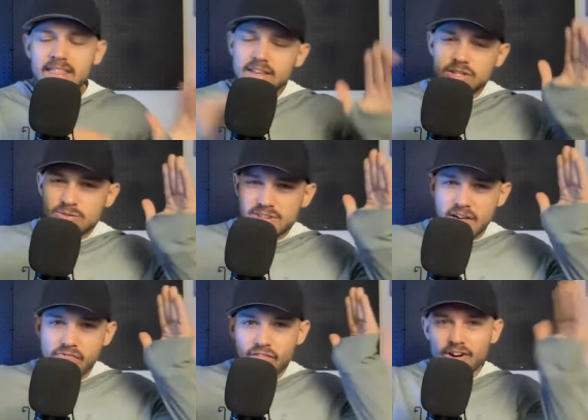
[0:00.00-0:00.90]
this was
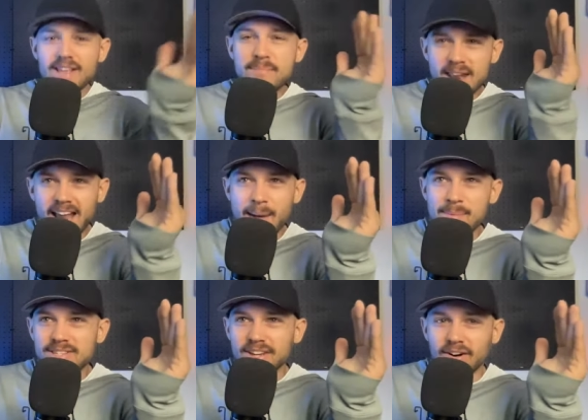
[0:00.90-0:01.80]
a 30 minute
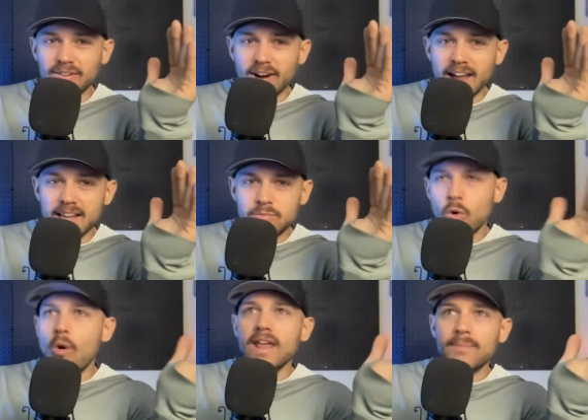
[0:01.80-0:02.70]
episode, right?
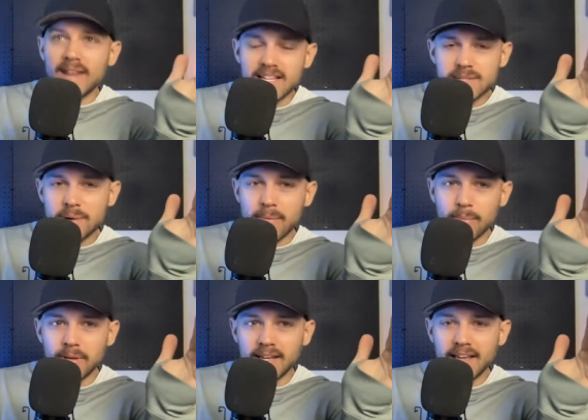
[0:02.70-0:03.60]
20 minutes
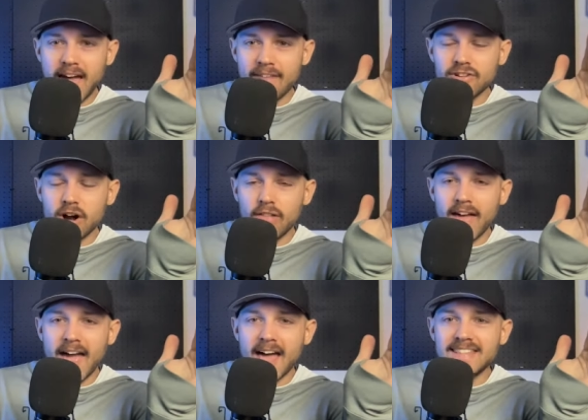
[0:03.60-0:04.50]
probably after all
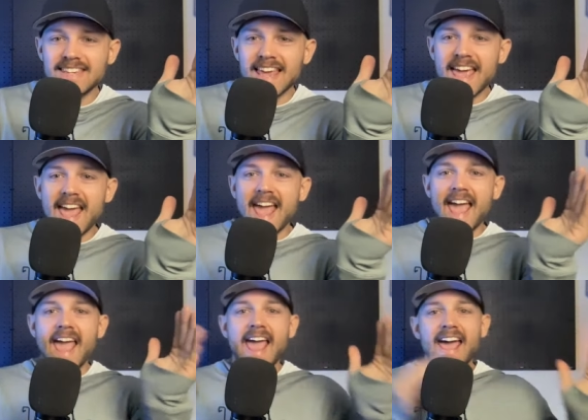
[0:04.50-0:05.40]
the ads.
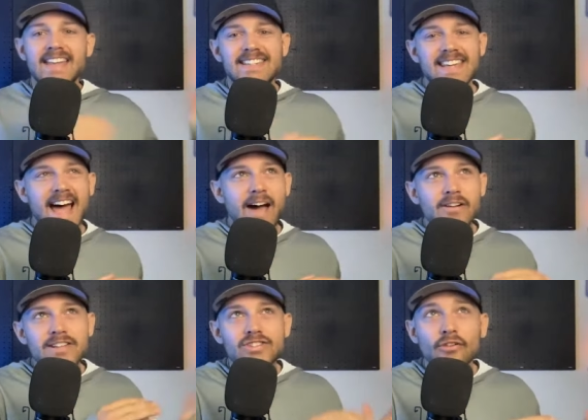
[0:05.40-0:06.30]
And
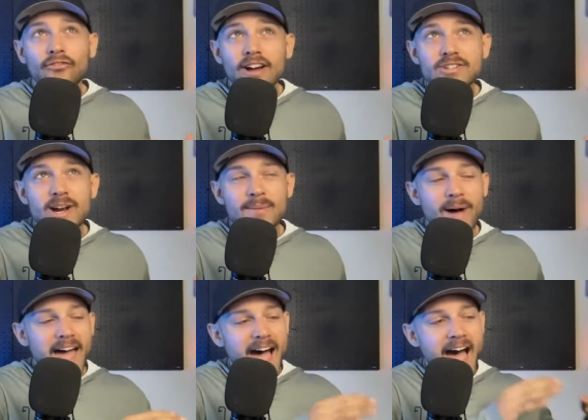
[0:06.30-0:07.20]
I would get so
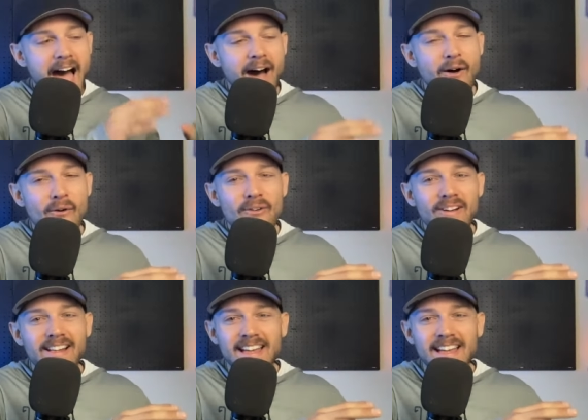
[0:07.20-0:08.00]
frustrated by how